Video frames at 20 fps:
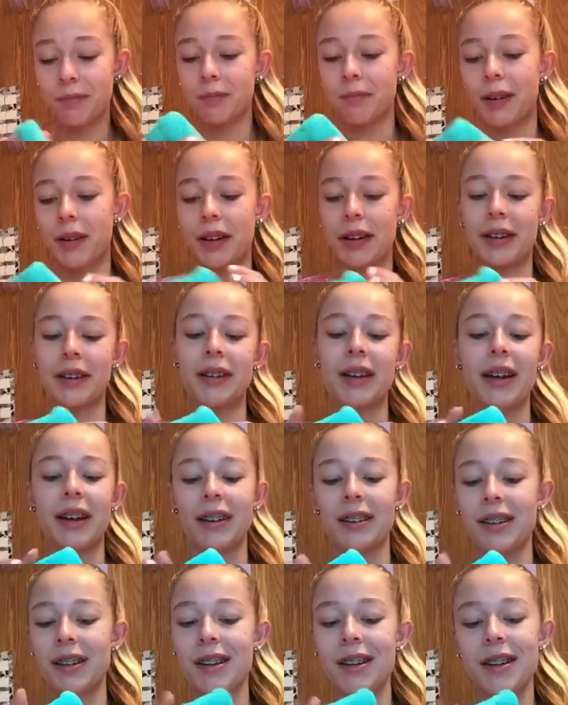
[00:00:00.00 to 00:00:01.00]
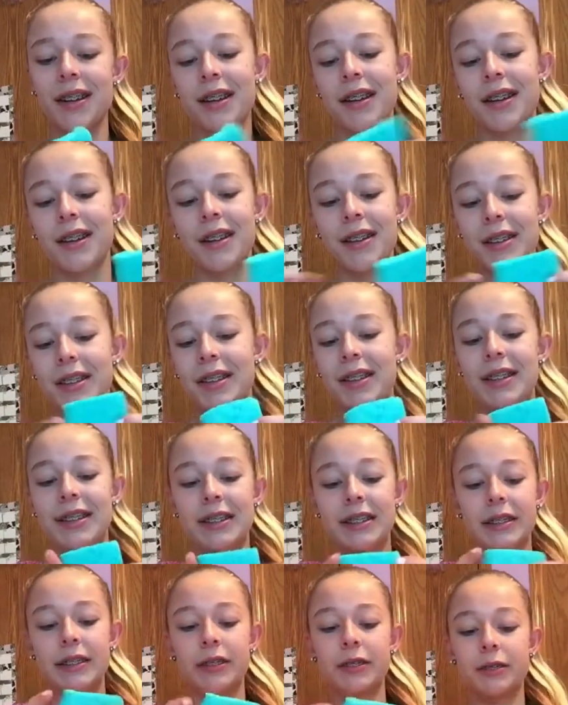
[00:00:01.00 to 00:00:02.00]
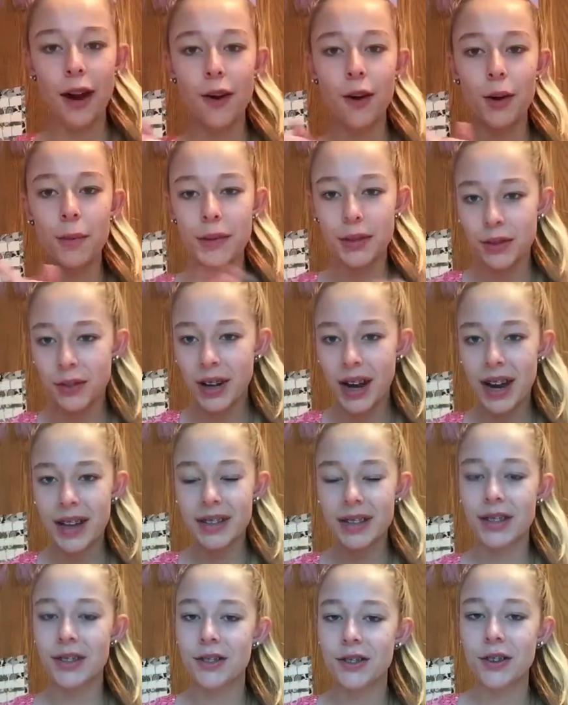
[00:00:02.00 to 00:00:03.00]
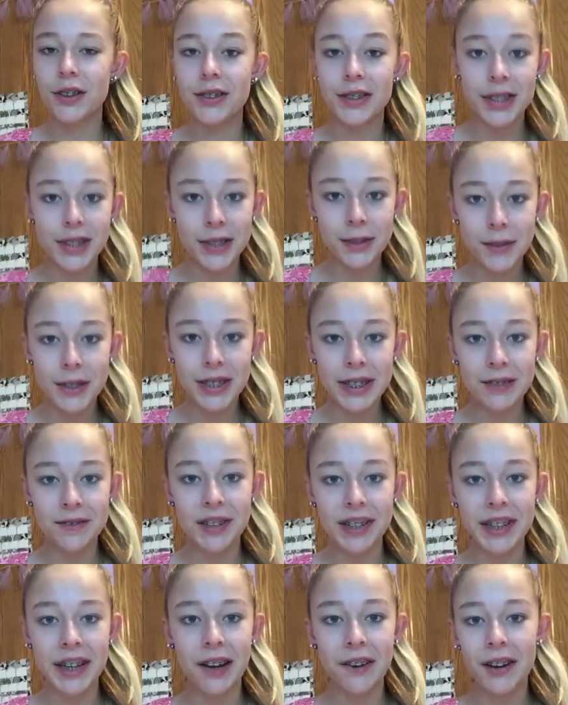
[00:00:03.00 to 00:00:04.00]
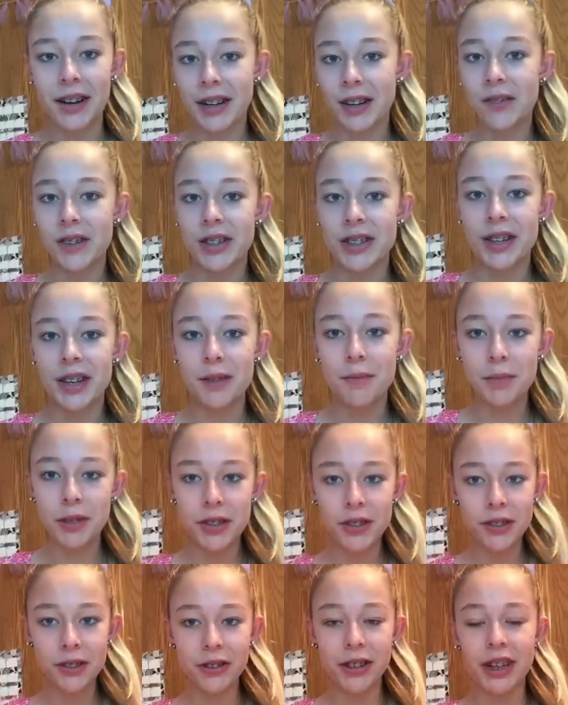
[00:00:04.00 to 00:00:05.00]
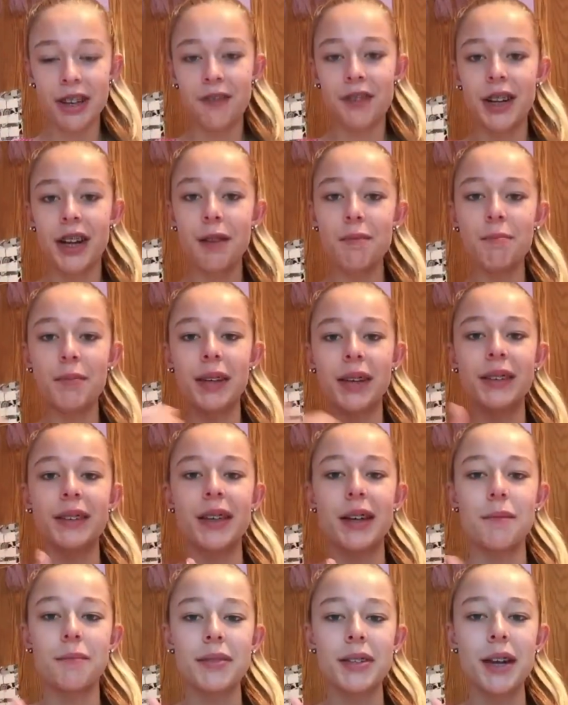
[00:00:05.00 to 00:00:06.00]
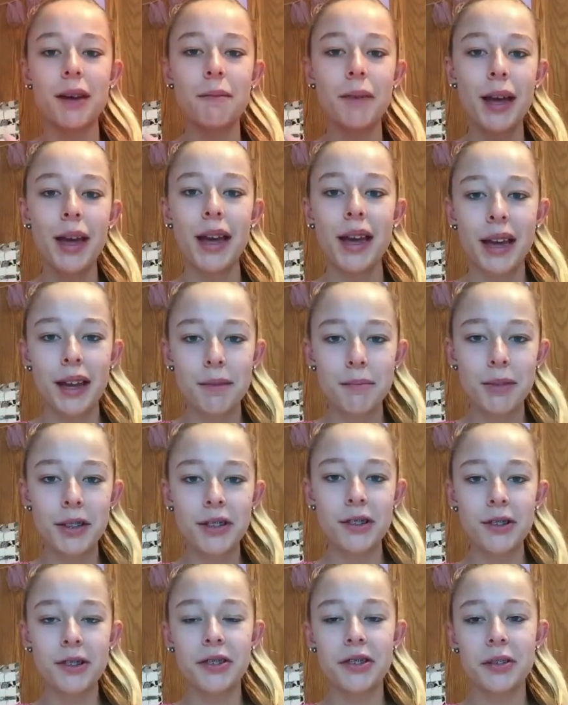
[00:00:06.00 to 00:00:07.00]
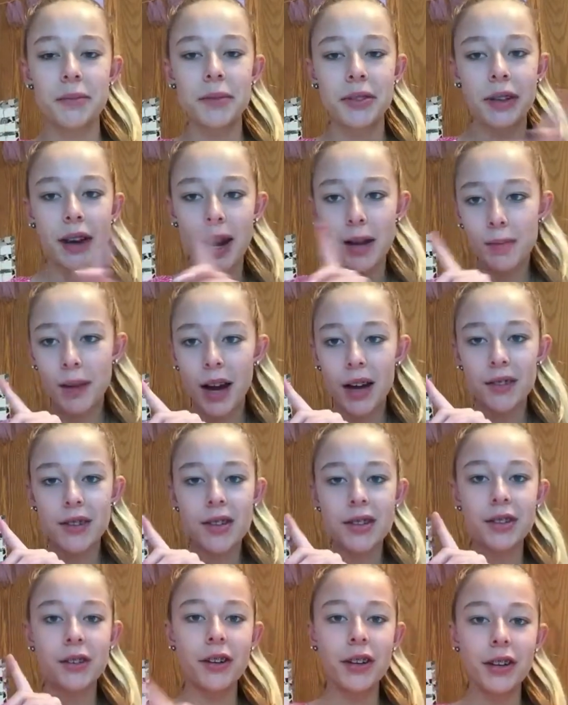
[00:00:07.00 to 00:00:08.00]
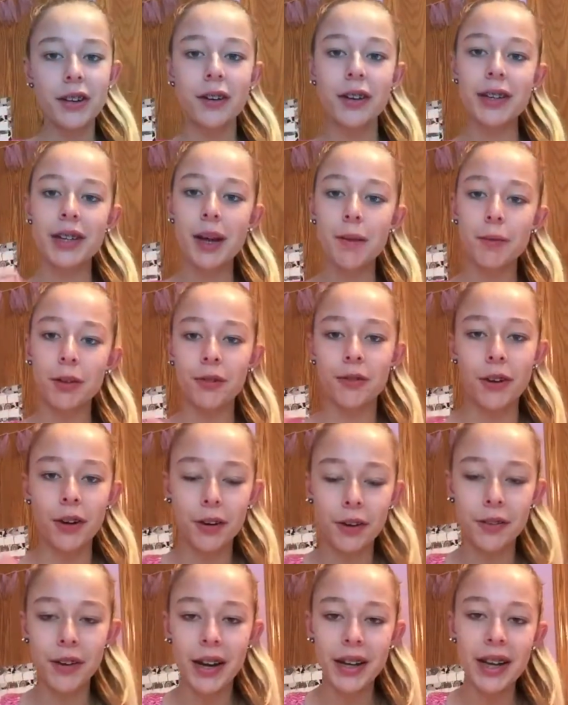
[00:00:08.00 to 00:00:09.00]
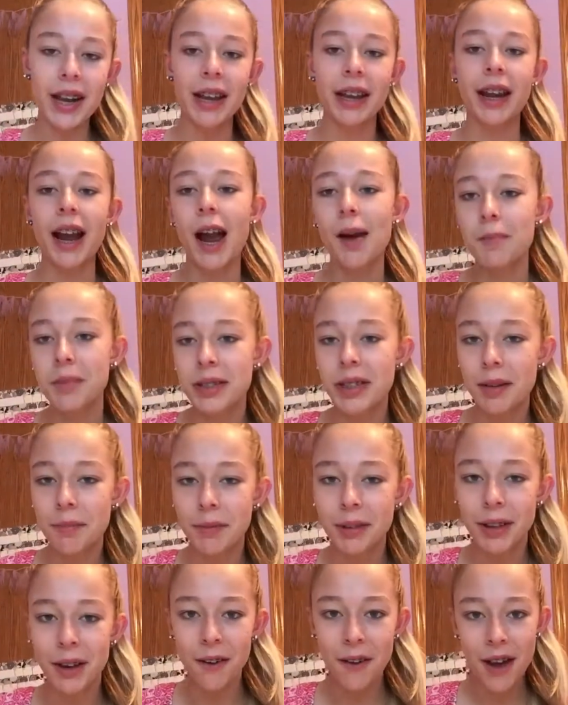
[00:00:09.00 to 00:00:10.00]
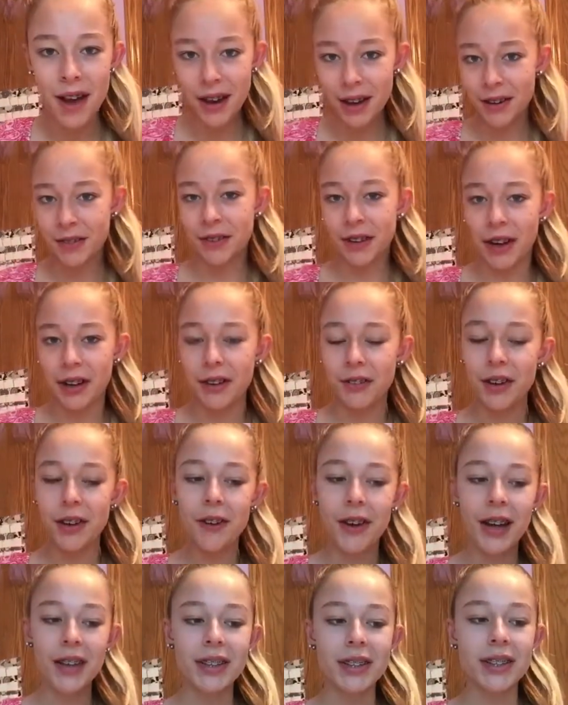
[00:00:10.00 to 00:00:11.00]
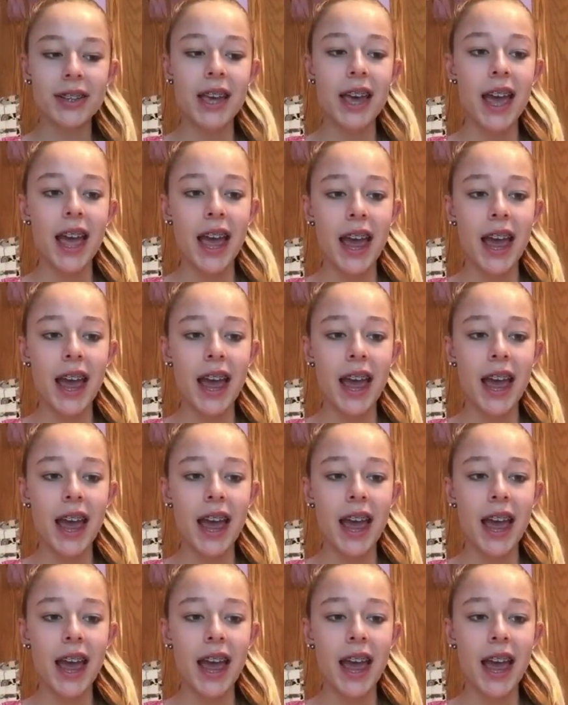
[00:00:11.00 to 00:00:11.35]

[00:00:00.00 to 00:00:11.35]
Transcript: Why not? I hope you guys enjoyed this week's video, and if you did, be sure to give it a big thumbs up, and be sure to subscribe on the screen or down below if you aren't already, and comment down below for any requests.